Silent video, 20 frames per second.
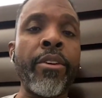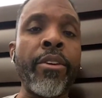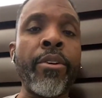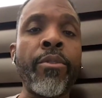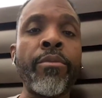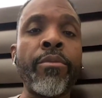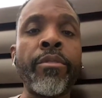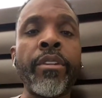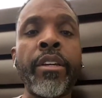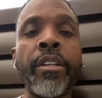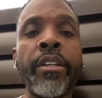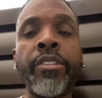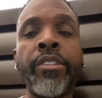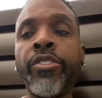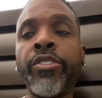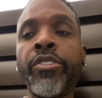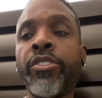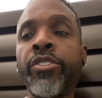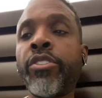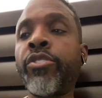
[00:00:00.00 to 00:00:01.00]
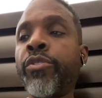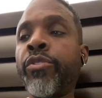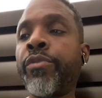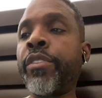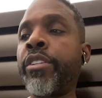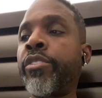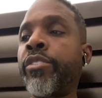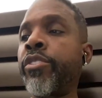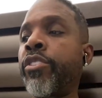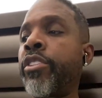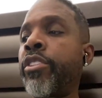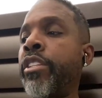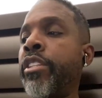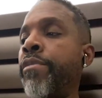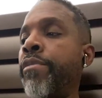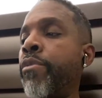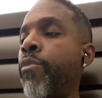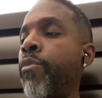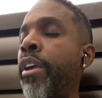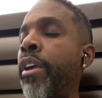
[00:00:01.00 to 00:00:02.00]
You know, and it's just a different, it's
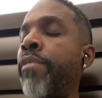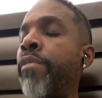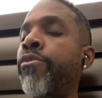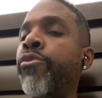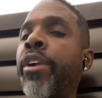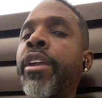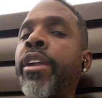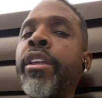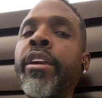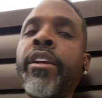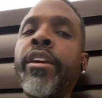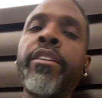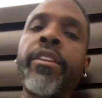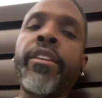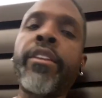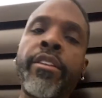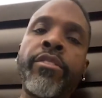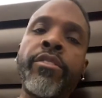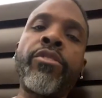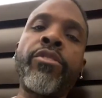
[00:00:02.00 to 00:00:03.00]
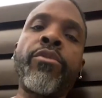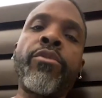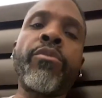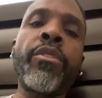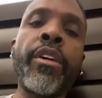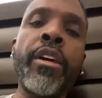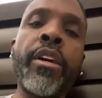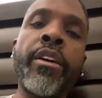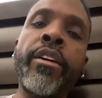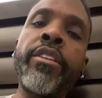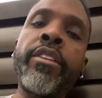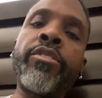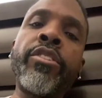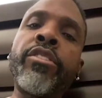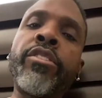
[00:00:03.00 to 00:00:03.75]
just a different way of training, and, and so yeah,